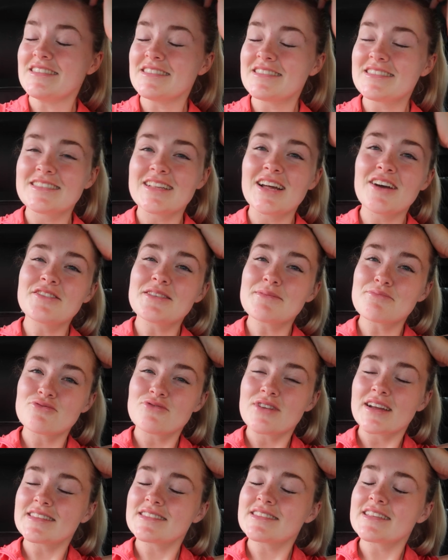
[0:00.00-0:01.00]
So
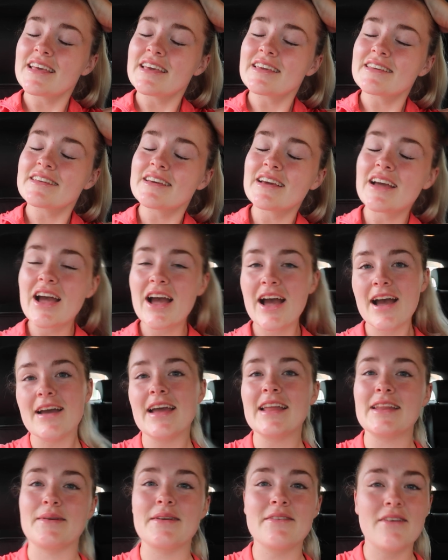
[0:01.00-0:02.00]
depressing.
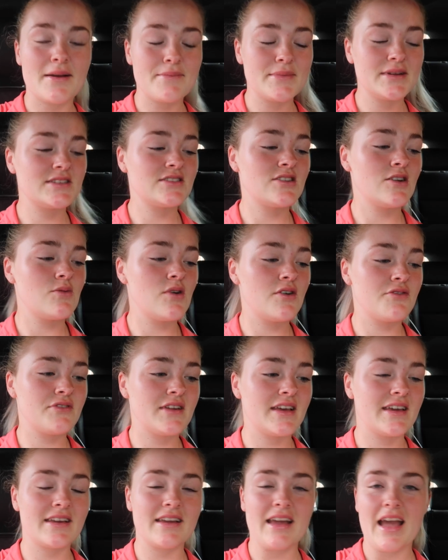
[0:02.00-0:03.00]
Anyway, right, I must stop
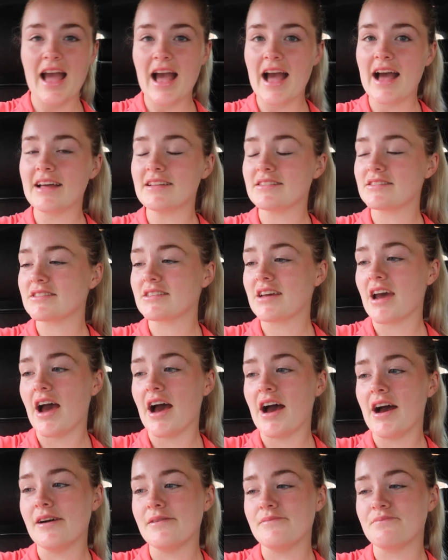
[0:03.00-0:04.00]
waffling, and
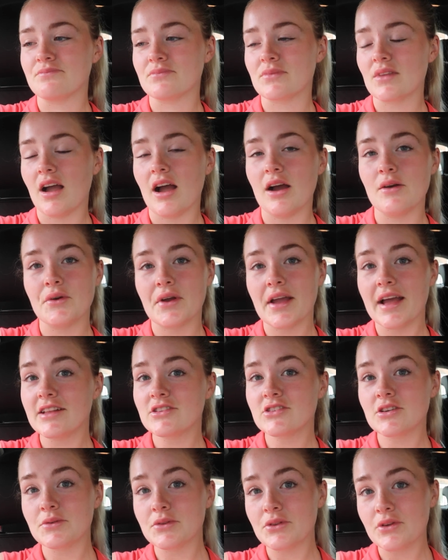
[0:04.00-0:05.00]
I will
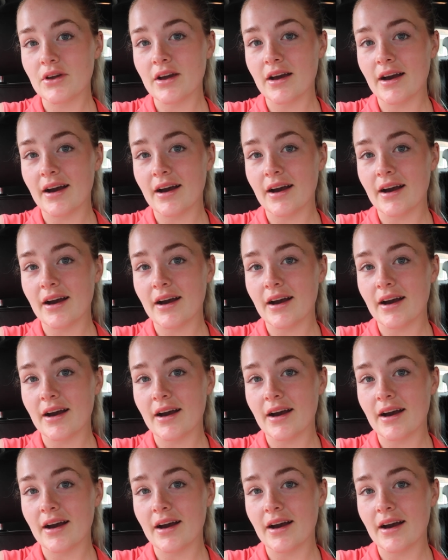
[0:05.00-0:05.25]
catch up with you